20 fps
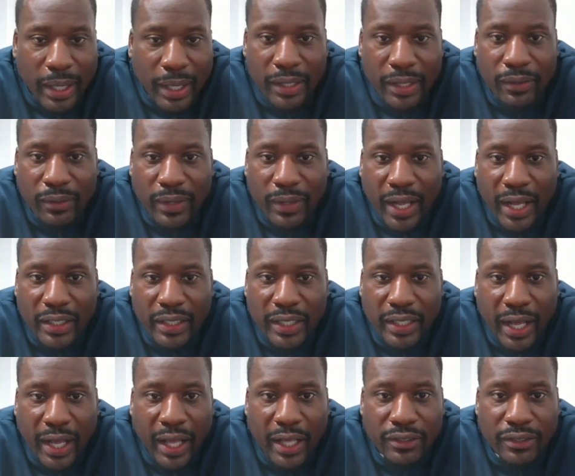eight or nine
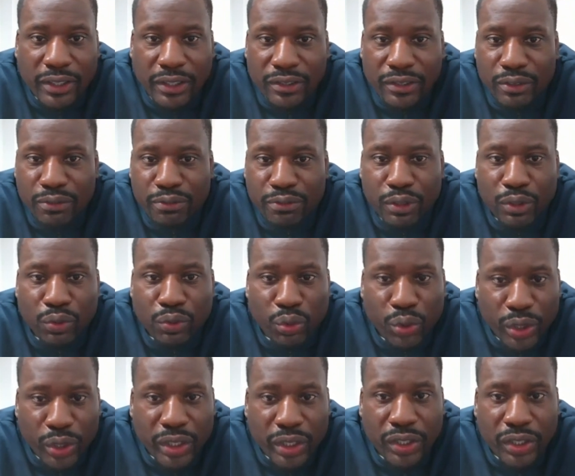guys that you feel
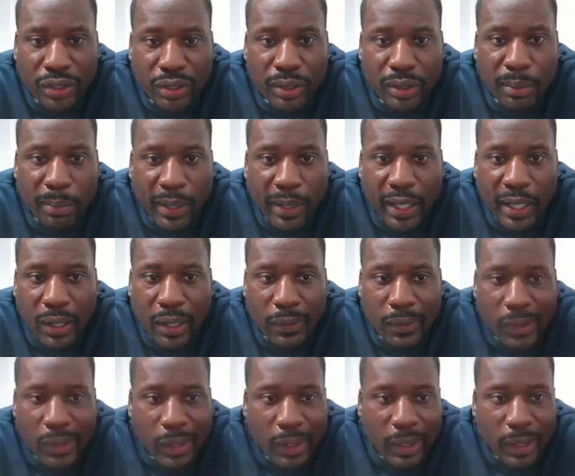really good
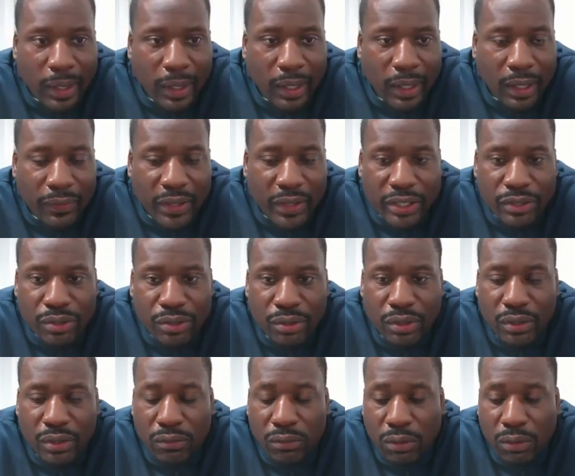about that
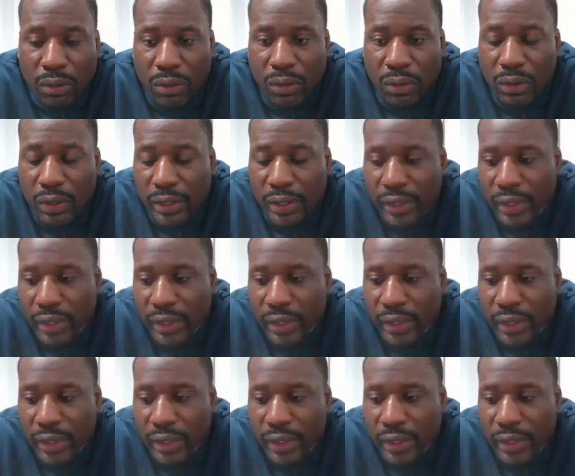you can roll.